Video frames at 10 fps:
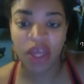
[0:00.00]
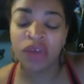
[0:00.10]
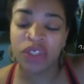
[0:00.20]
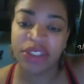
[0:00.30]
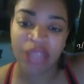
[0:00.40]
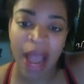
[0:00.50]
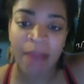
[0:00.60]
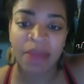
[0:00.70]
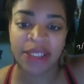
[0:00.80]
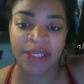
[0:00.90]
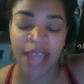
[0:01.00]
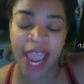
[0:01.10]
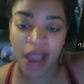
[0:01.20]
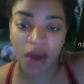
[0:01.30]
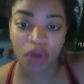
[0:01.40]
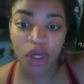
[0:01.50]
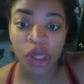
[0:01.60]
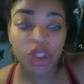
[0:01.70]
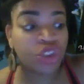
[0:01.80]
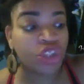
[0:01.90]
The time is now.
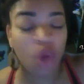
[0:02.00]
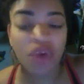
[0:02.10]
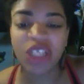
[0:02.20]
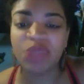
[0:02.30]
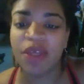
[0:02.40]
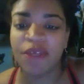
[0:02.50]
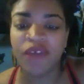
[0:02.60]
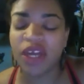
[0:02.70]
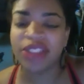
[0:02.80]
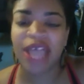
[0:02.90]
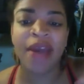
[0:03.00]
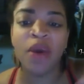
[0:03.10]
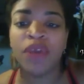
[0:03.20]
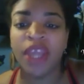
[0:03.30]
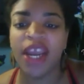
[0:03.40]
Show these motherfuckers, I don't care,